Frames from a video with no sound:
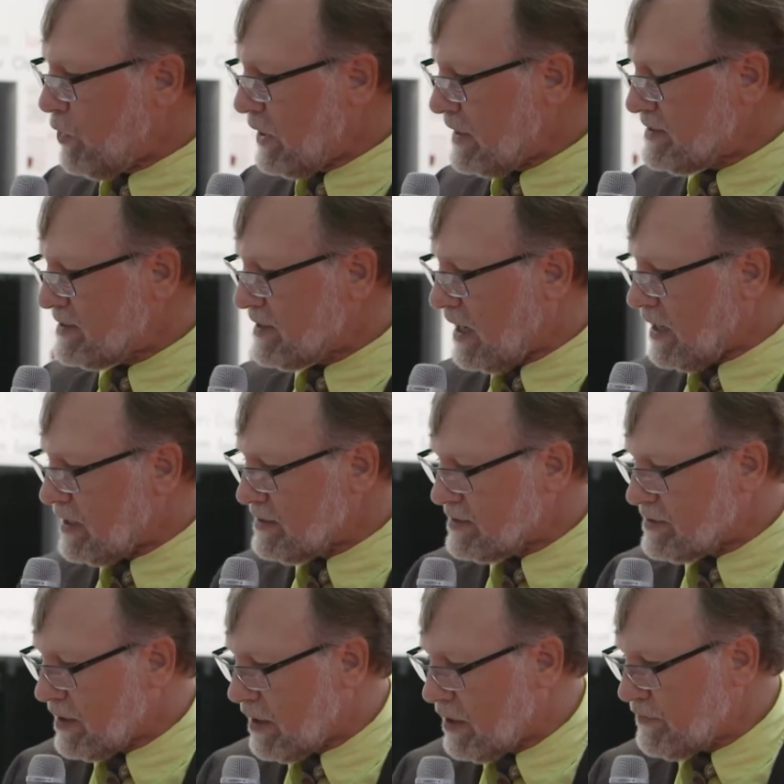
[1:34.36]
waste
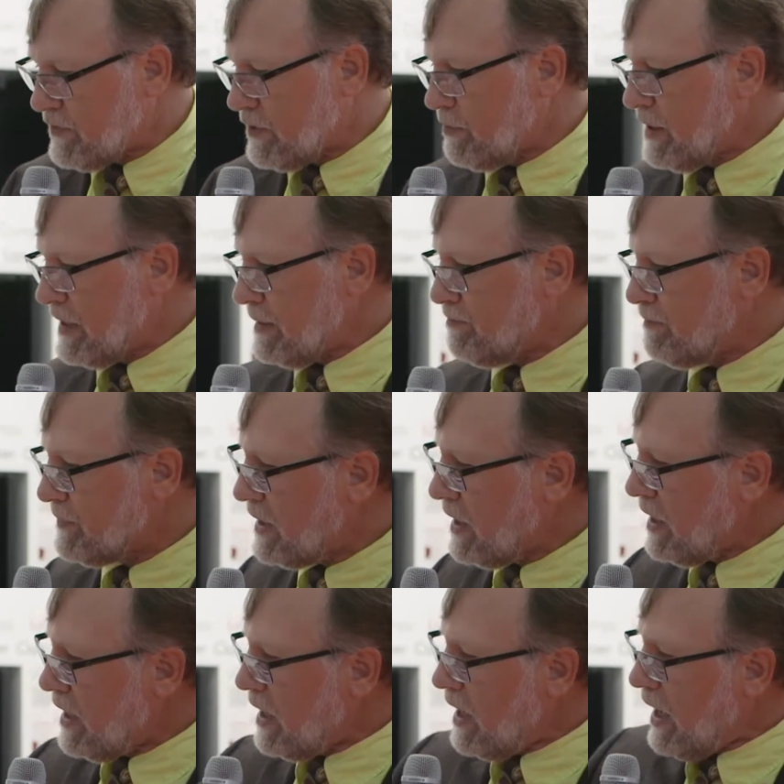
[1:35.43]
size of the beam.
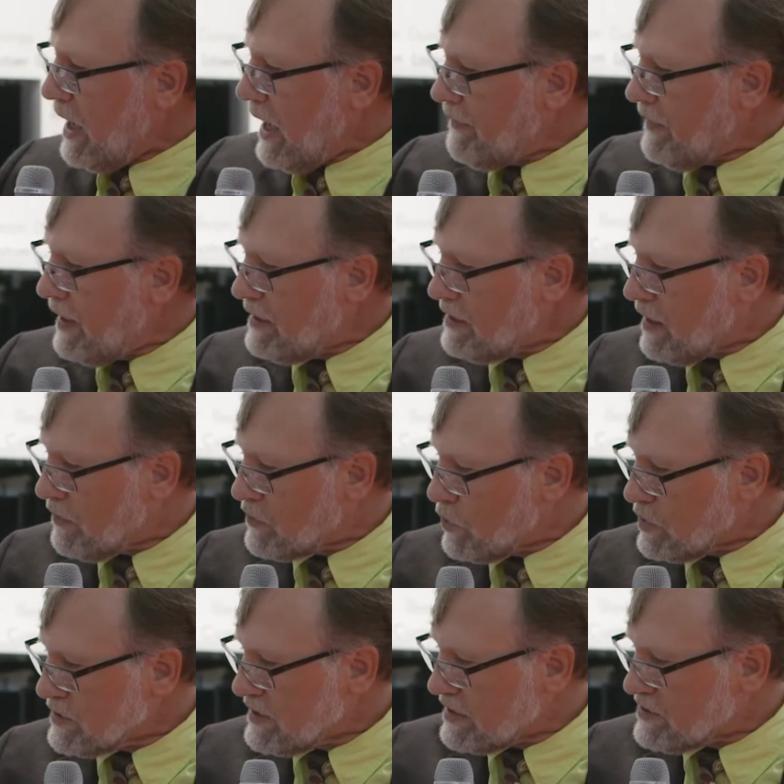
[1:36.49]
And then, of
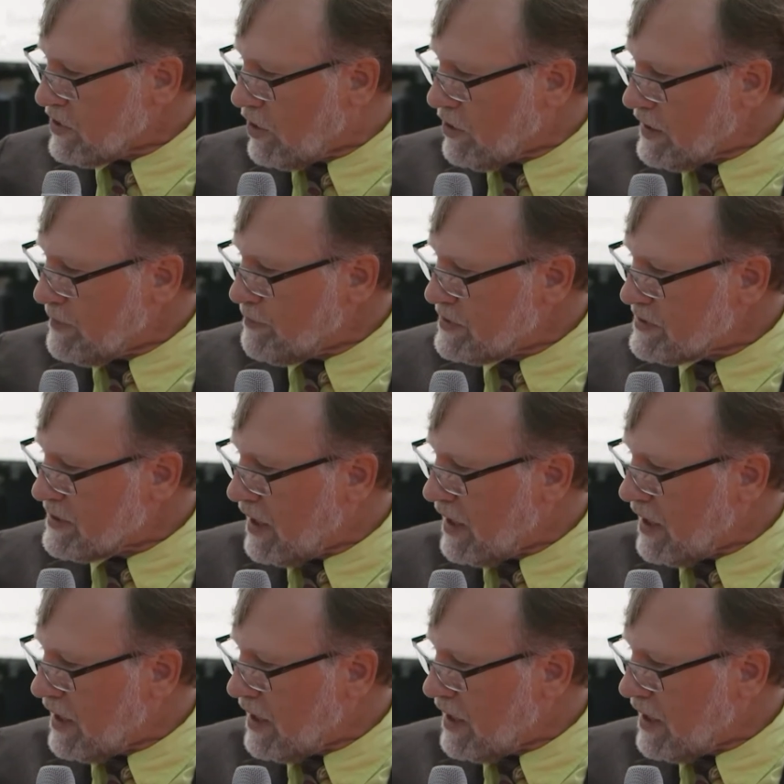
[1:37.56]
course, that's all imaged